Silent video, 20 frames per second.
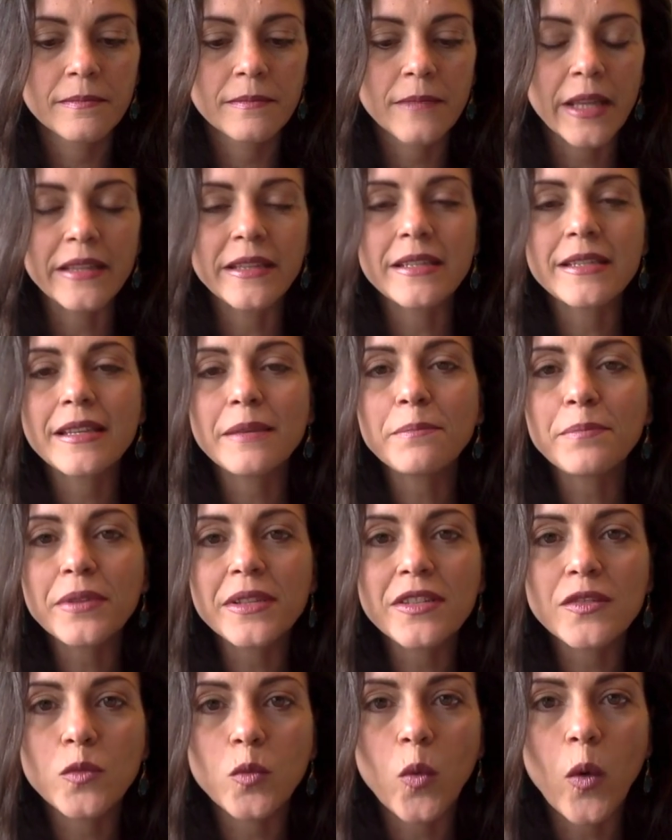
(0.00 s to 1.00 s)
In the
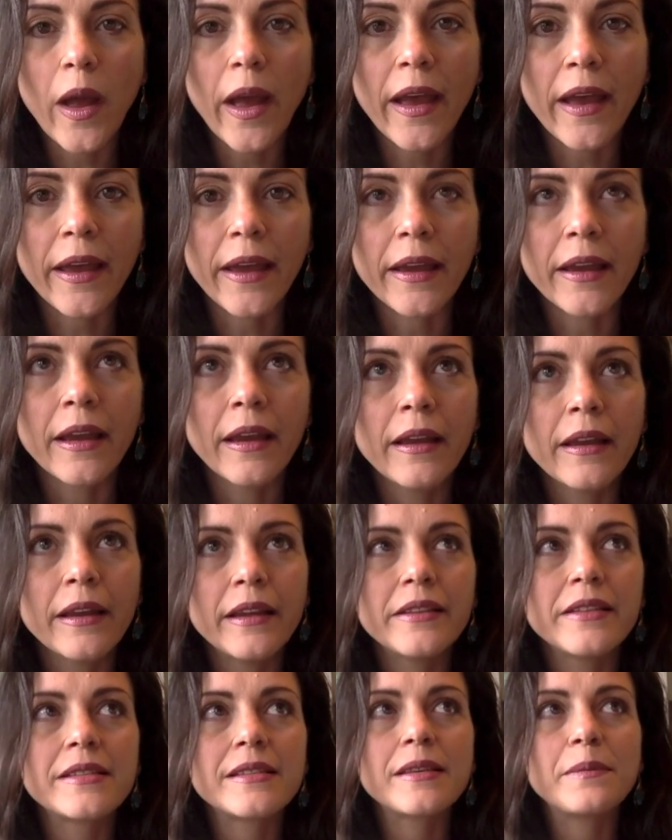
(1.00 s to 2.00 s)
simplest way
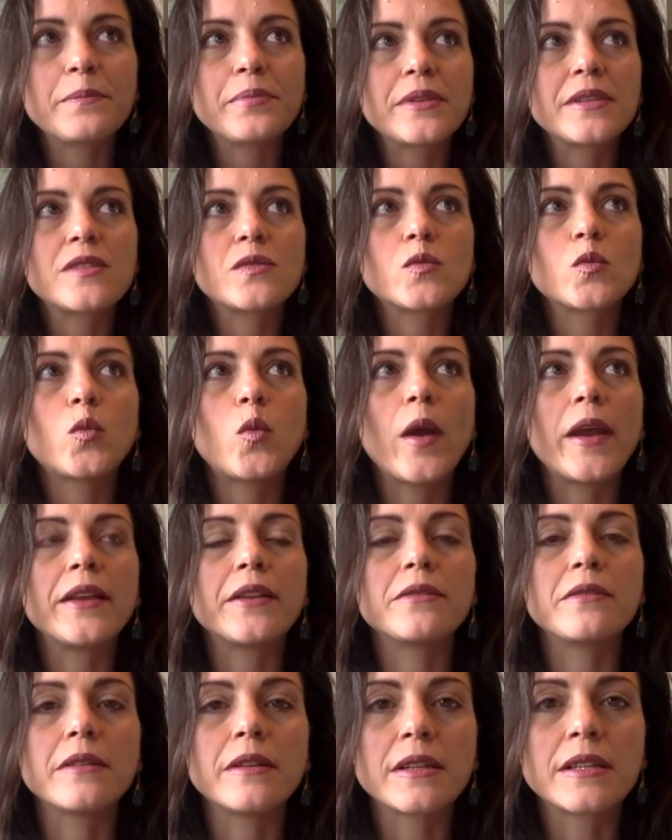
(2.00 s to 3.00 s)

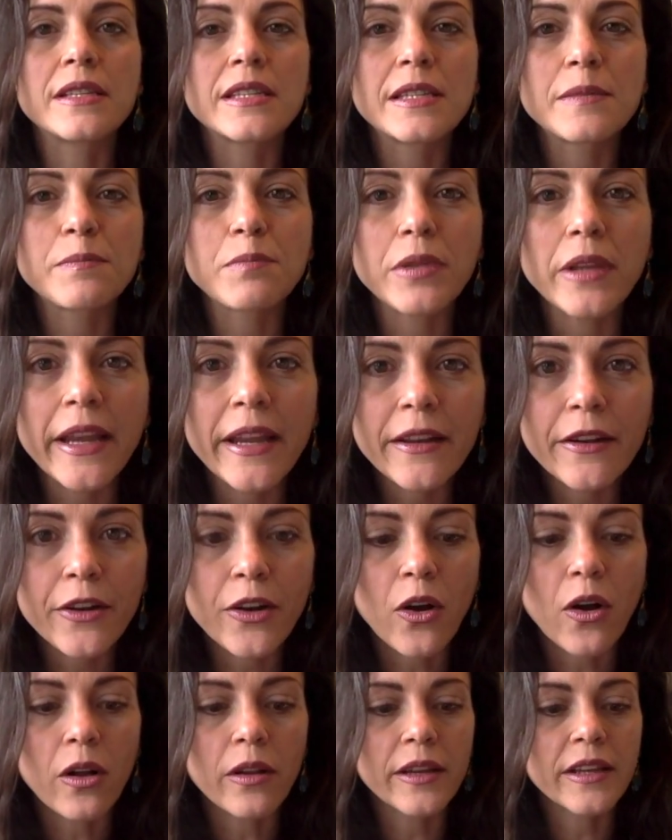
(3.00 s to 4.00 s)
to explain it
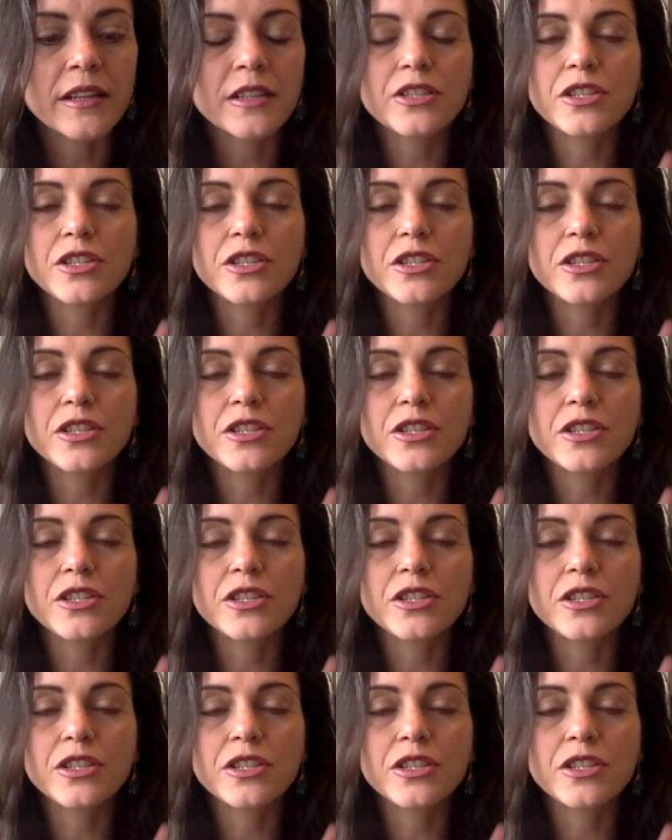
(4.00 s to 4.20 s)
all, it could